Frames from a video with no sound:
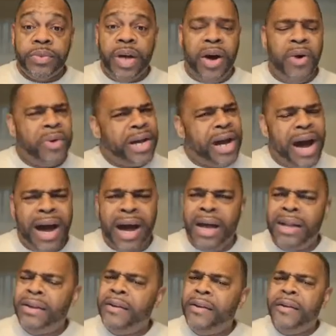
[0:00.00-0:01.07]
Oh
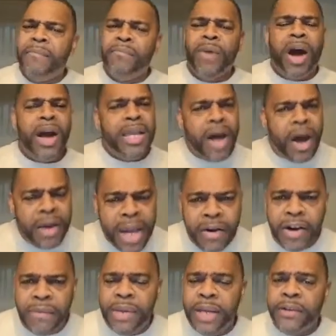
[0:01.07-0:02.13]
God, are y'all
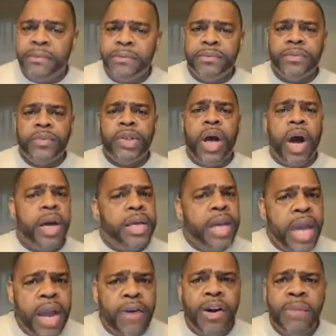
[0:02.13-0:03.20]
hearing me? Are you
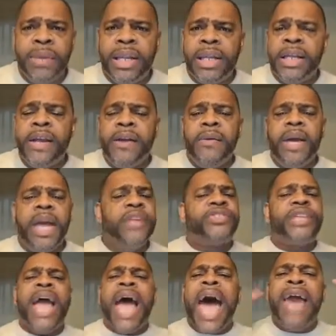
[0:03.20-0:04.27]
hearing me? He
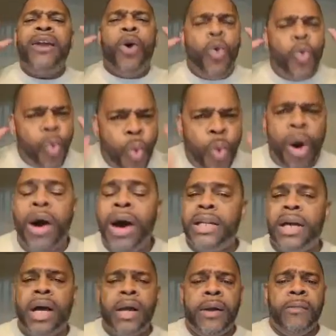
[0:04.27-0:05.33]
said, I don't want
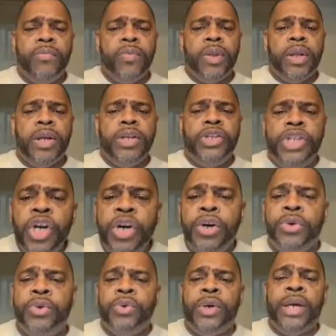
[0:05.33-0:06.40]

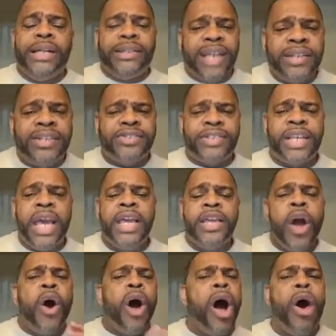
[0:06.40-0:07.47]
you to see
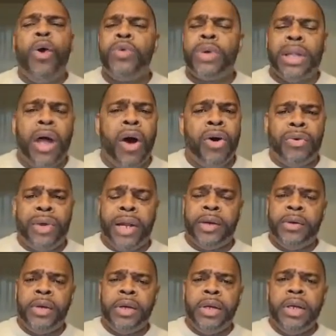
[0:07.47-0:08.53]
your own glory
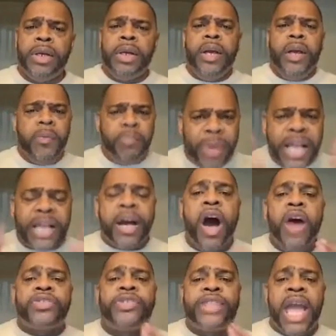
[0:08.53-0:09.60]

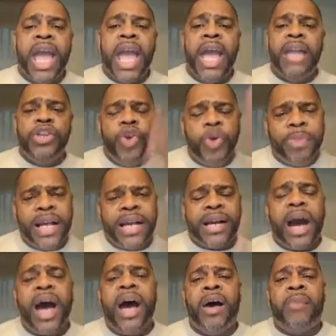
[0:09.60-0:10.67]
because then you
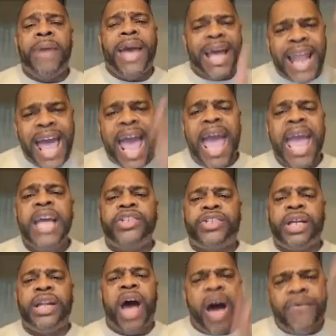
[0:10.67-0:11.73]
become an
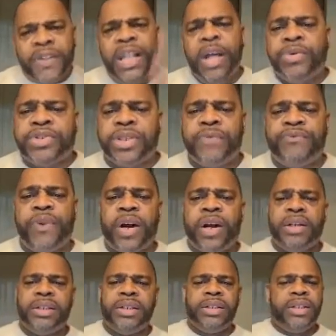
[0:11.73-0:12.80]
agent of
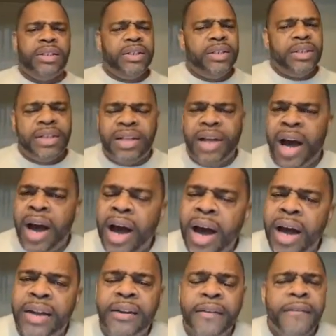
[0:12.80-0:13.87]
Lucifer.
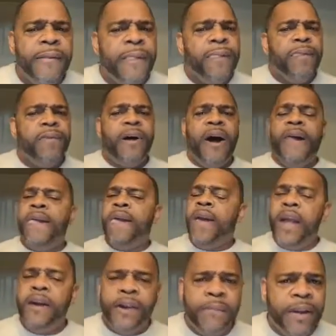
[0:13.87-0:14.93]
God, are you
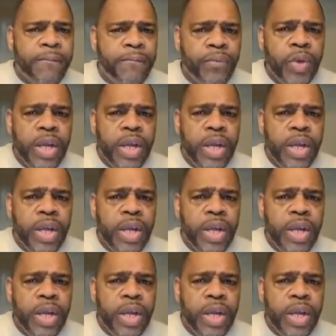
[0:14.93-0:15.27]
hearing me?